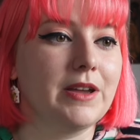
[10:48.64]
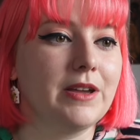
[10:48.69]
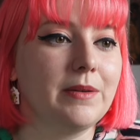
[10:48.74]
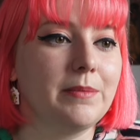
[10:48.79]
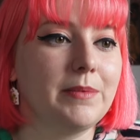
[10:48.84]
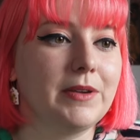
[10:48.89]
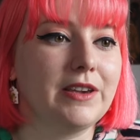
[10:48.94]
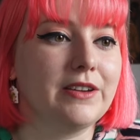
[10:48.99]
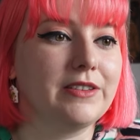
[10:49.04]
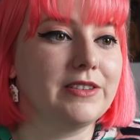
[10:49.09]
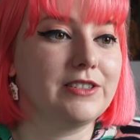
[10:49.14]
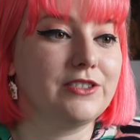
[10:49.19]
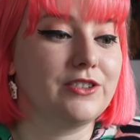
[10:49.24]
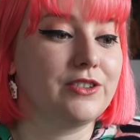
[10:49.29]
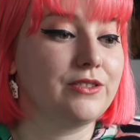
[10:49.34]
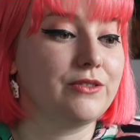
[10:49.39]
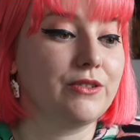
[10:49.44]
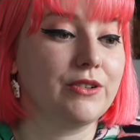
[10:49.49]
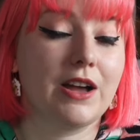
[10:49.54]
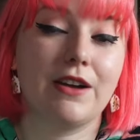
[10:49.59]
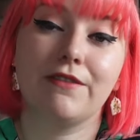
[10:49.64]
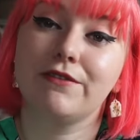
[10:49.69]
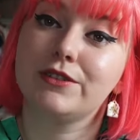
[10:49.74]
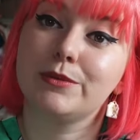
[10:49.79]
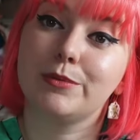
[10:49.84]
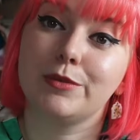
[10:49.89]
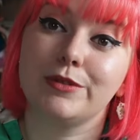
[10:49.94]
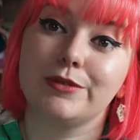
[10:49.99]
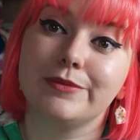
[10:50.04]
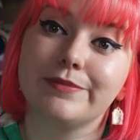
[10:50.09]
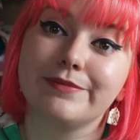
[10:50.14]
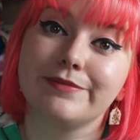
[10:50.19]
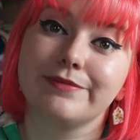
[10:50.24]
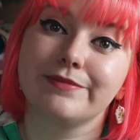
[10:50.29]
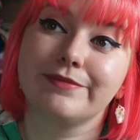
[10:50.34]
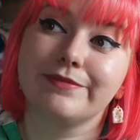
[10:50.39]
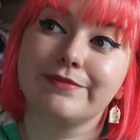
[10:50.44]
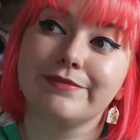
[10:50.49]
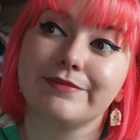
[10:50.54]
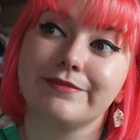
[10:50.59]
because it's just not comfortable.
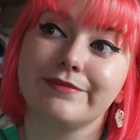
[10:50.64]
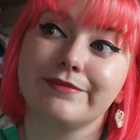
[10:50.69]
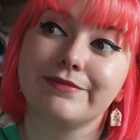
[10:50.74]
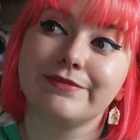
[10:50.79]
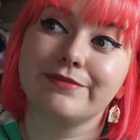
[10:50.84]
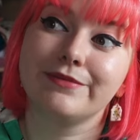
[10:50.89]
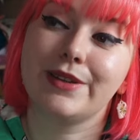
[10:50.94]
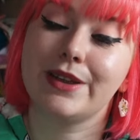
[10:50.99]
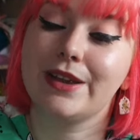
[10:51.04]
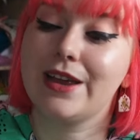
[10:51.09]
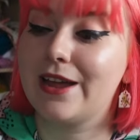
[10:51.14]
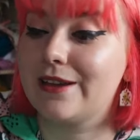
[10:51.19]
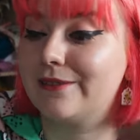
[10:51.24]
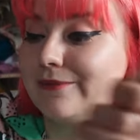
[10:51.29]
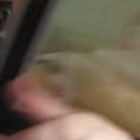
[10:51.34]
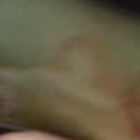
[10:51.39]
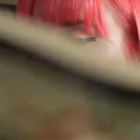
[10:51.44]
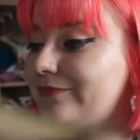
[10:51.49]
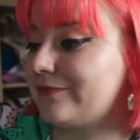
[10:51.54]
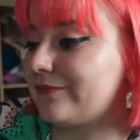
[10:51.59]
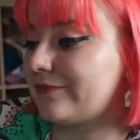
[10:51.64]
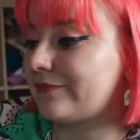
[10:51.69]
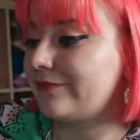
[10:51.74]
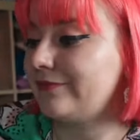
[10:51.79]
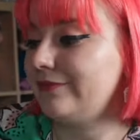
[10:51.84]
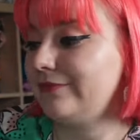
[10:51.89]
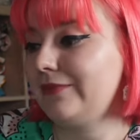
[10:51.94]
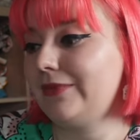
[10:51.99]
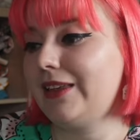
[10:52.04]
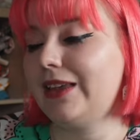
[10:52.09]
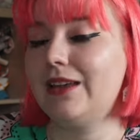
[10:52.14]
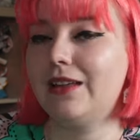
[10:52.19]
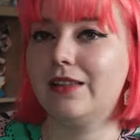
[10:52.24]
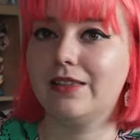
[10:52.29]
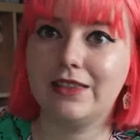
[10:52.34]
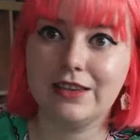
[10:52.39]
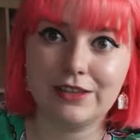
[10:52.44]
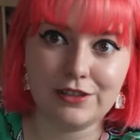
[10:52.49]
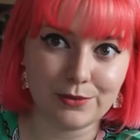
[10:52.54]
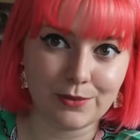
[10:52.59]
But yeah,
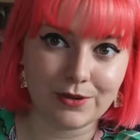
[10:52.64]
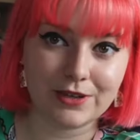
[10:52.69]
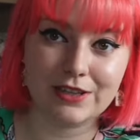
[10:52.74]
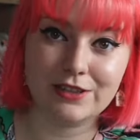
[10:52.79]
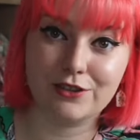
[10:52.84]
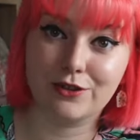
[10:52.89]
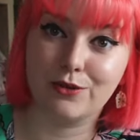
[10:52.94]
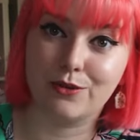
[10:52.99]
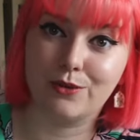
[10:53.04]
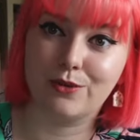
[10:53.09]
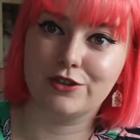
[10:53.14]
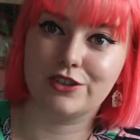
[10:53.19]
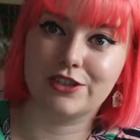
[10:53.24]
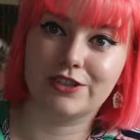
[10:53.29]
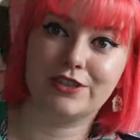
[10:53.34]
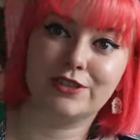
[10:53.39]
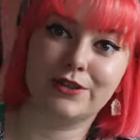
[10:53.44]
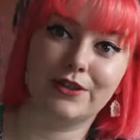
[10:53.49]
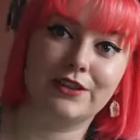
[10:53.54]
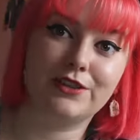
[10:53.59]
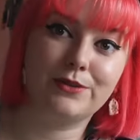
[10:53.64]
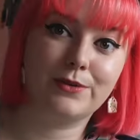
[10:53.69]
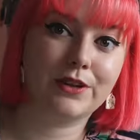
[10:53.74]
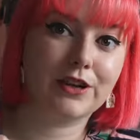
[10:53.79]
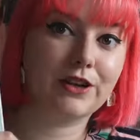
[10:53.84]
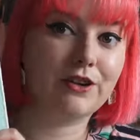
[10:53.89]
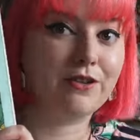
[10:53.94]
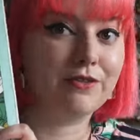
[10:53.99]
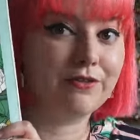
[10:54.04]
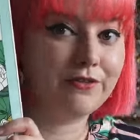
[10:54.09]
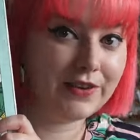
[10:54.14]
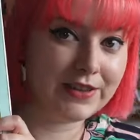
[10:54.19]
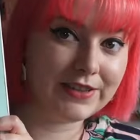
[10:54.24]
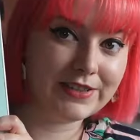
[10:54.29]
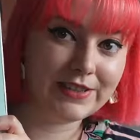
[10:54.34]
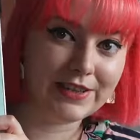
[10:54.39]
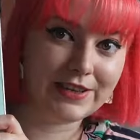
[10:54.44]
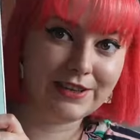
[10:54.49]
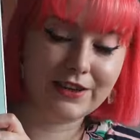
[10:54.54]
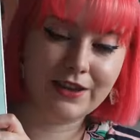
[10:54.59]
this one is gorgeous. So this one I got on
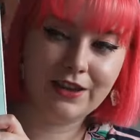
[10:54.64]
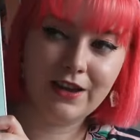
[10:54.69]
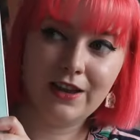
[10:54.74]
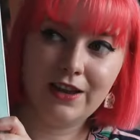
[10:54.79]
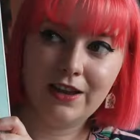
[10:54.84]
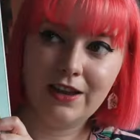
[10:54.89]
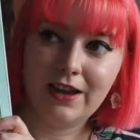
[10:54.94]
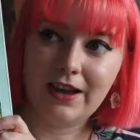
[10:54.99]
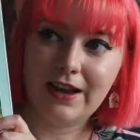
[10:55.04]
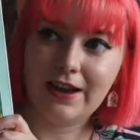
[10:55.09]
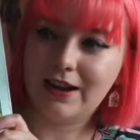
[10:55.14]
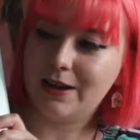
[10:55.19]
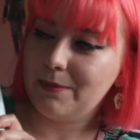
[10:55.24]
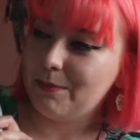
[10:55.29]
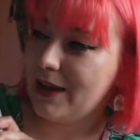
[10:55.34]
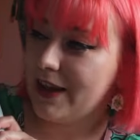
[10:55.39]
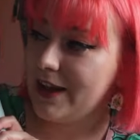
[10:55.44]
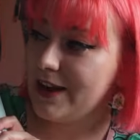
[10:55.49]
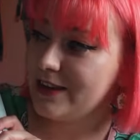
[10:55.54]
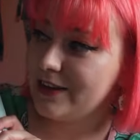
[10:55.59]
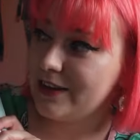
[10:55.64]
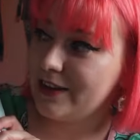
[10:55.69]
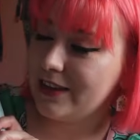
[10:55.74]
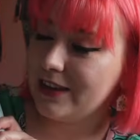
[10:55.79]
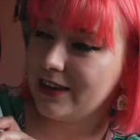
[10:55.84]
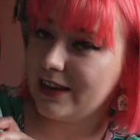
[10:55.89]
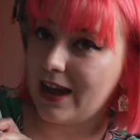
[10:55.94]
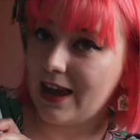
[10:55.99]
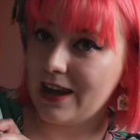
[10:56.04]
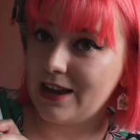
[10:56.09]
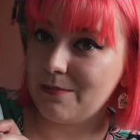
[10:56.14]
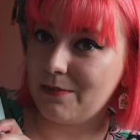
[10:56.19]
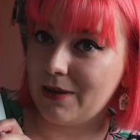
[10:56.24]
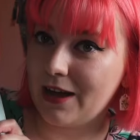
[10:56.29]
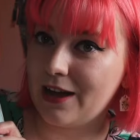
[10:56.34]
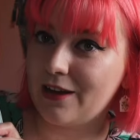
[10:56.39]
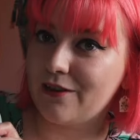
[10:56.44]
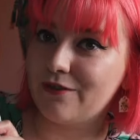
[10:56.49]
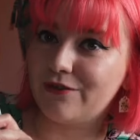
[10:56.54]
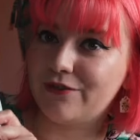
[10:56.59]
Vinted and I paid I think
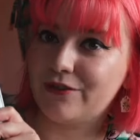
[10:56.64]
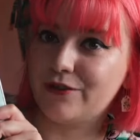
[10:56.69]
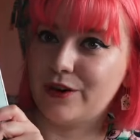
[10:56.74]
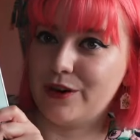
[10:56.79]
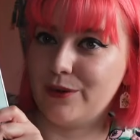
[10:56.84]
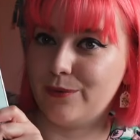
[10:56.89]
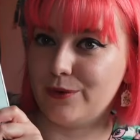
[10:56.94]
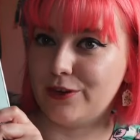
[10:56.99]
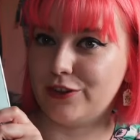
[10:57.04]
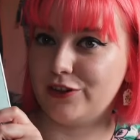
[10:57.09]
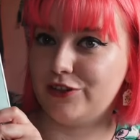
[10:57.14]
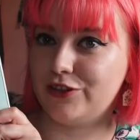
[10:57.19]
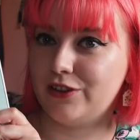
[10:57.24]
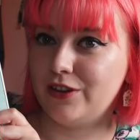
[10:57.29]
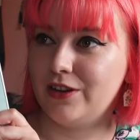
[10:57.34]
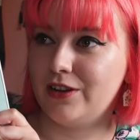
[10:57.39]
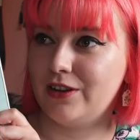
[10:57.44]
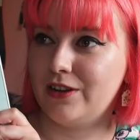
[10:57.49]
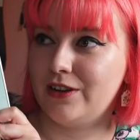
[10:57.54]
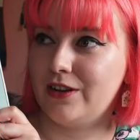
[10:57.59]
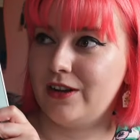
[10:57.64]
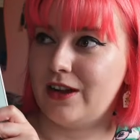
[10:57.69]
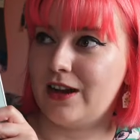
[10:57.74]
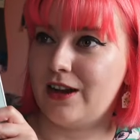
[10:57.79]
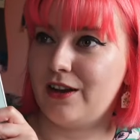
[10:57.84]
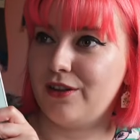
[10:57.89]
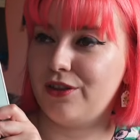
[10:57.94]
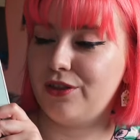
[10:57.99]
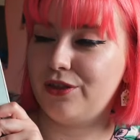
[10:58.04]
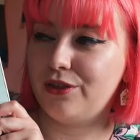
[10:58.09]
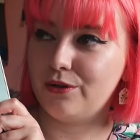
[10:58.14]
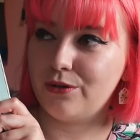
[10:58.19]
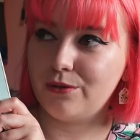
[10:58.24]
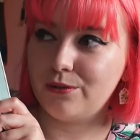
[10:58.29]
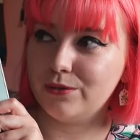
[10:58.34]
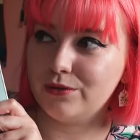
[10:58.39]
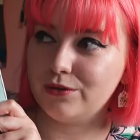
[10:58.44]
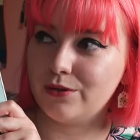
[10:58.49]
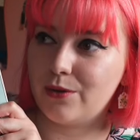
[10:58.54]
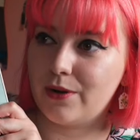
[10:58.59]
£8 for it, which I thought
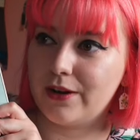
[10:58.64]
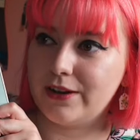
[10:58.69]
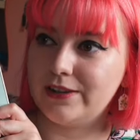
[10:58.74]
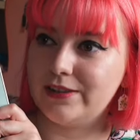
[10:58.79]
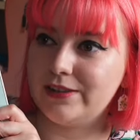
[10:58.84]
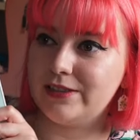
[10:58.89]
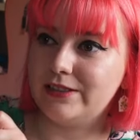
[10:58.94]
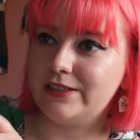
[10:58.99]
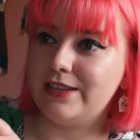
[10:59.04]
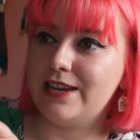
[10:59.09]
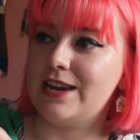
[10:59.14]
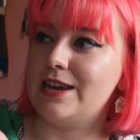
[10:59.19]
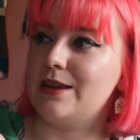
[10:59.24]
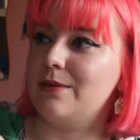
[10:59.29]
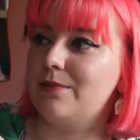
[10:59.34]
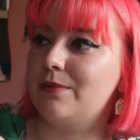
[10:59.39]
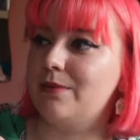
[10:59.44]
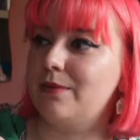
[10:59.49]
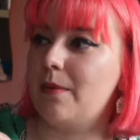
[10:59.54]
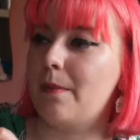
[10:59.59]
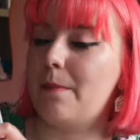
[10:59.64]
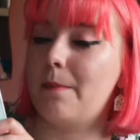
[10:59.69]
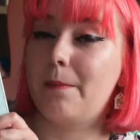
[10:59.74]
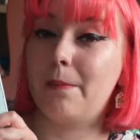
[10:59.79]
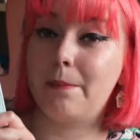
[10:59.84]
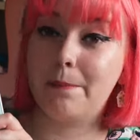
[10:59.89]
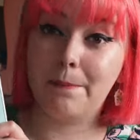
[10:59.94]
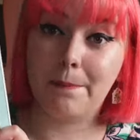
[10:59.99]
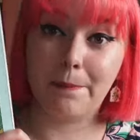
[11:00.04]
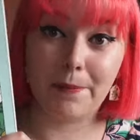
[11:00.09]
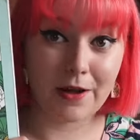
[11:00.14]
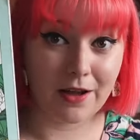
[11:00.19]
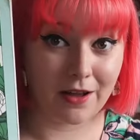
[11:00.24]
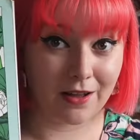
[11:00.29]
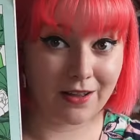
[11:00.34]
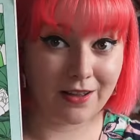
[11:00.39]
was quite steep, but